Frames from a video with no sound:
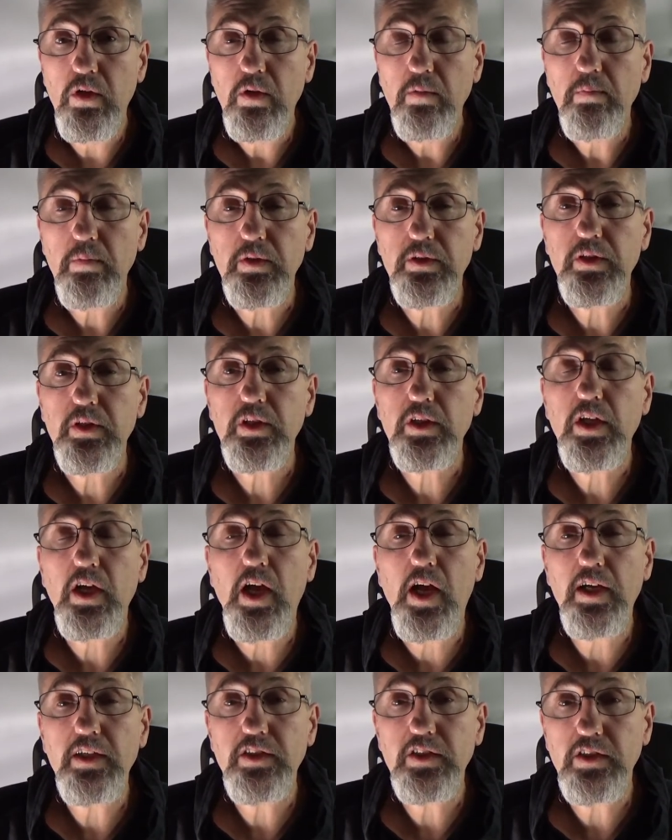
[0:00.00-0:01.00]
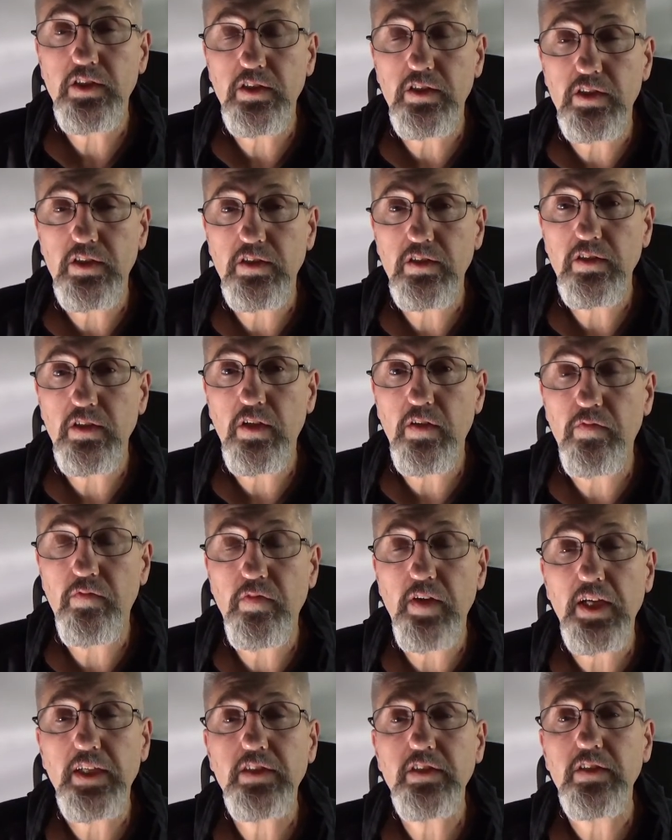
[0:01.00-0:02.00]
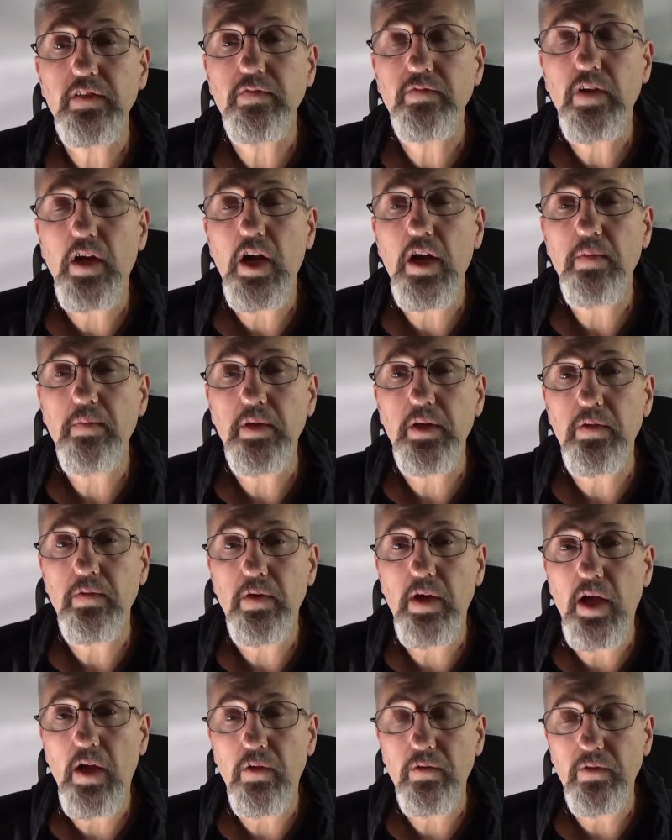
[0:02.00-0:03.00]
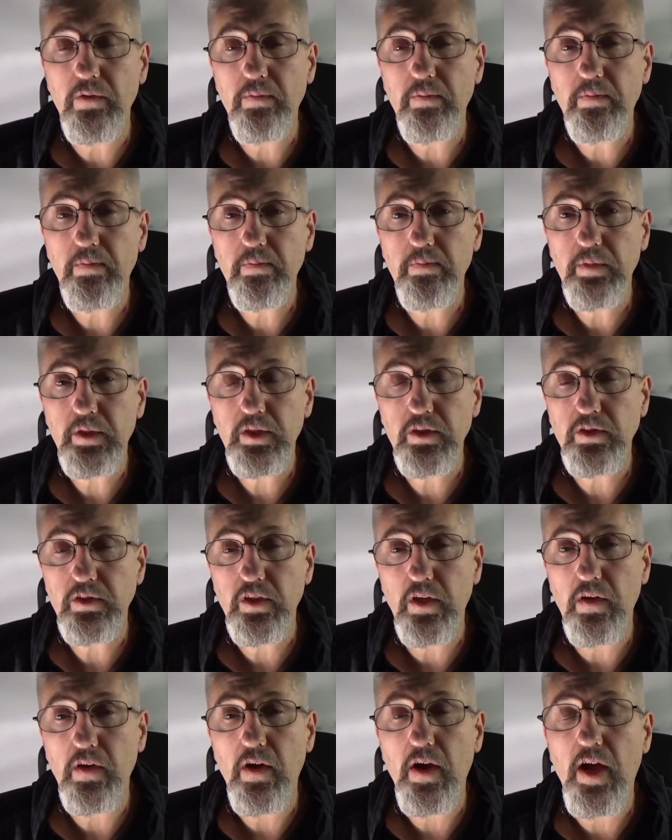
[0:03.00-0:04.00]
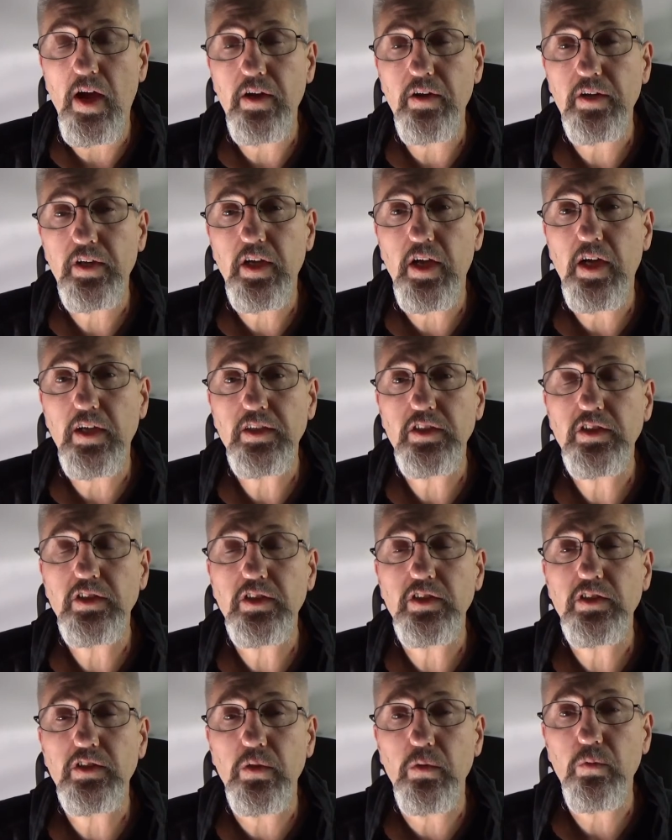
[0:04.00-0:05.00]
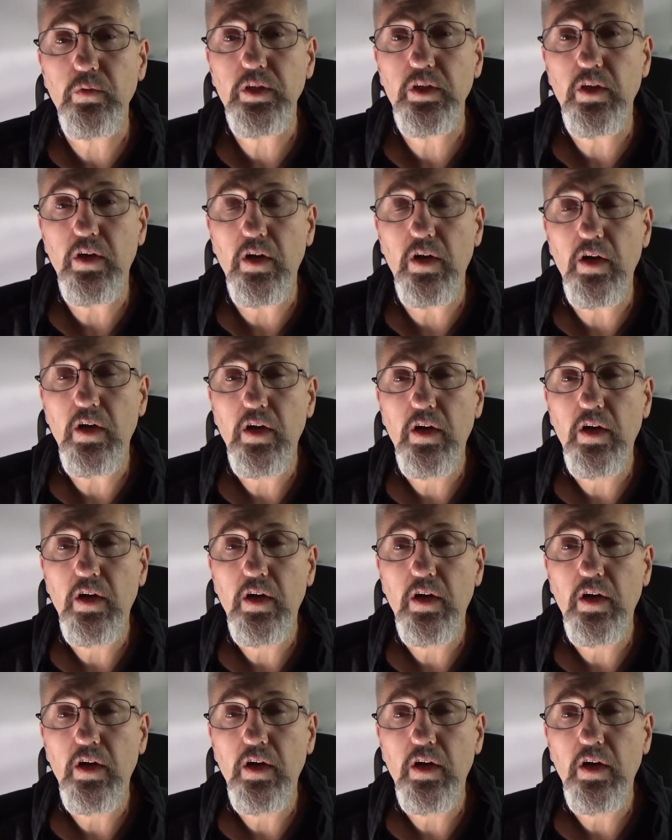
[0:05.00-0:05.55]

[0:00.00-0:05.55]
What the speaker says: but their consciousness affects the environment around them because they are higher consciousness than we are.